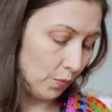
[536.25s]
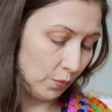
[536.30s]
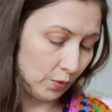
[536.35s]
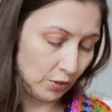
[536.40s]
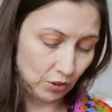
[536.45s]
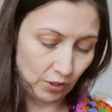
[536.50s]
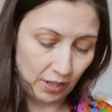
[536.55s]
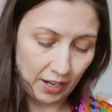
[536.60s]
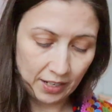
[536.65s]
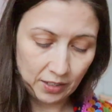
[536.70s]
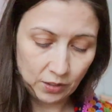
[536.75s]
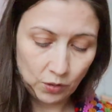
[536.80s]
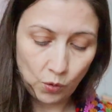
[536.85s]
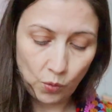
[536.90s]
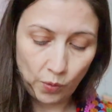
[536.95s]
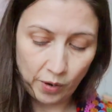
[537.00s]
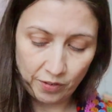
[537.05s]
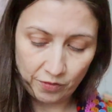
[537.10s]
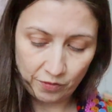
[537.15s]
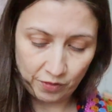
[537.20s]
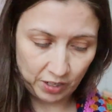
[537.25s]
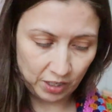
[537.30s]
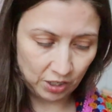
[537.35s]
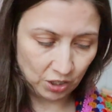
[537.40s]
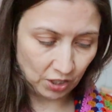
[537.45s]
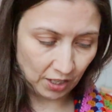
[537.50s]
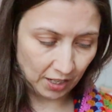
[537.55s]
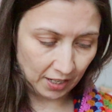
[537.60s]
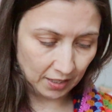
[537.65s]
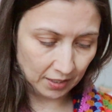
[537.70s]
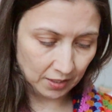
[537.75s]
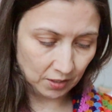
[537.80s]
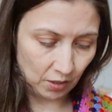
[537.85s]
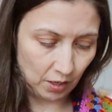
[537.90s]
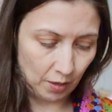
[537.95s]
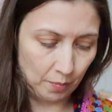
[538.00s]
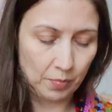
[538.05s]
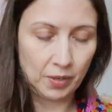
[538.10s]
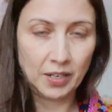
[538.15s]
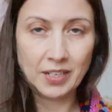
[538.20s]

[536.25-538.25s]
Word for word: which I hadn't quite finished at the time,